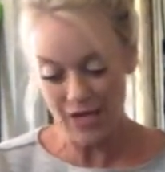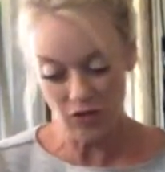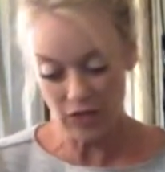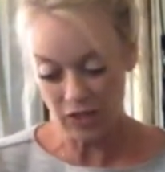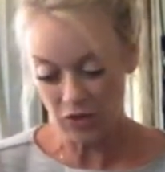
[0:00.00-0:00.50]

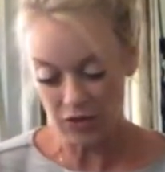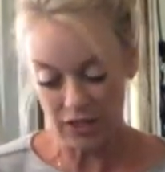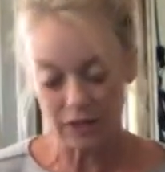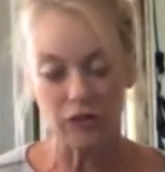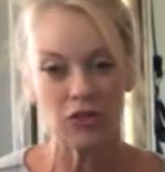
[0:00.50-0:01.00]
You can use
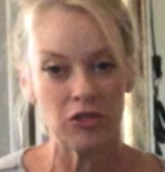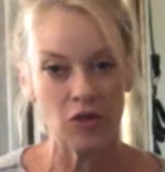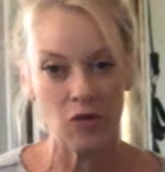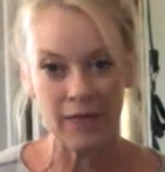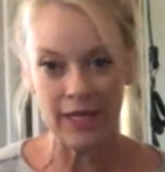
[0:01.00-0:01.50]
this for
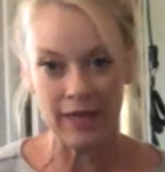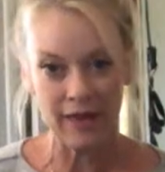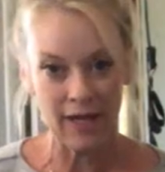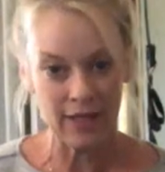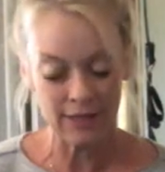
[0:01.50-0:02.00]
so many
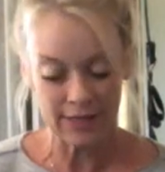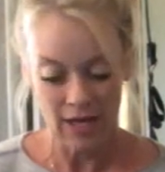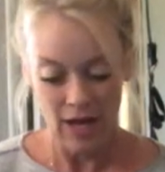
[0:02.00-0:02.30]
things.